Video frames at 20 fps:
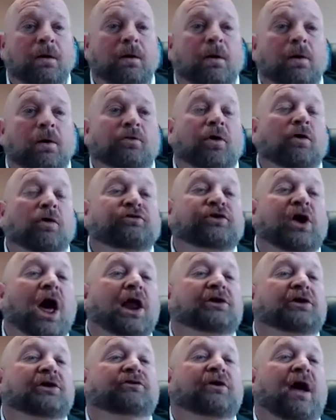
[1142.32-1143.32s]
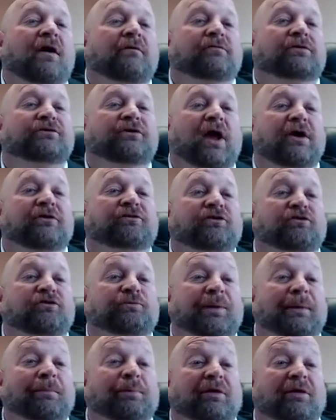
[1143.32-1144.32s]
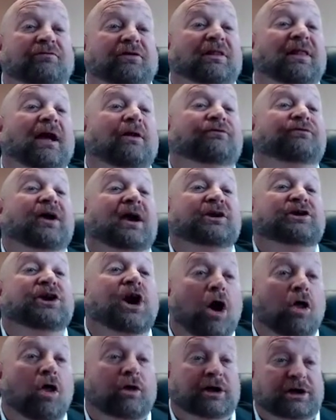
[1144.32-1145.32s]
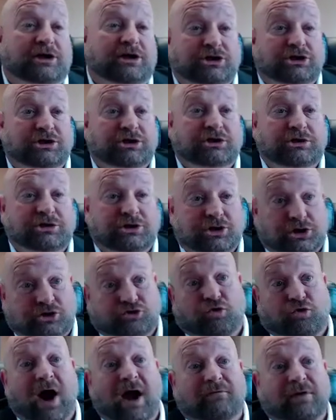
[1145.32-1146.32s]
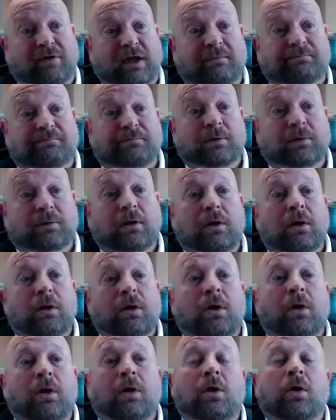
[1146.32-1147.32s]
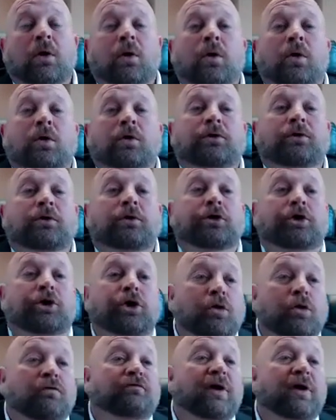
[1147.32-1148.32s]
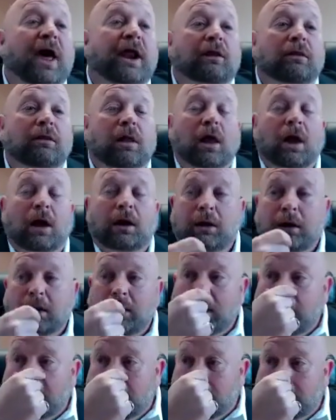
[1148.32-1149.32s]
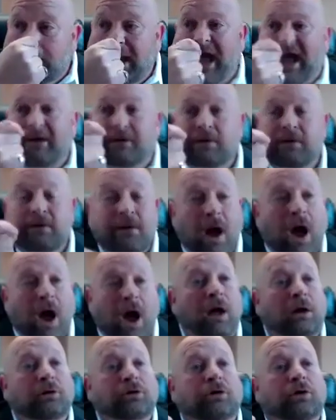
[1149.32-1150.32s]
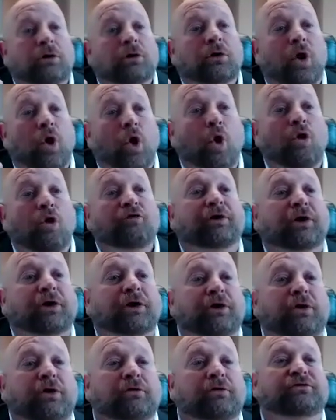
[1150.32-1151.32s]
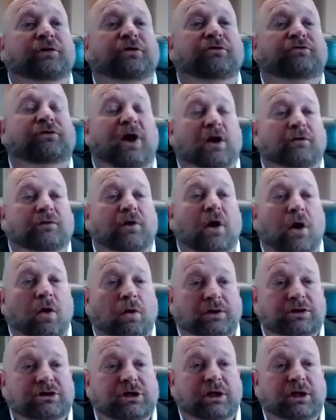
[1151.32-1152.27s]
Those kind of conversations, people have allowed technology to drive it. You've got to look at not overusing technology.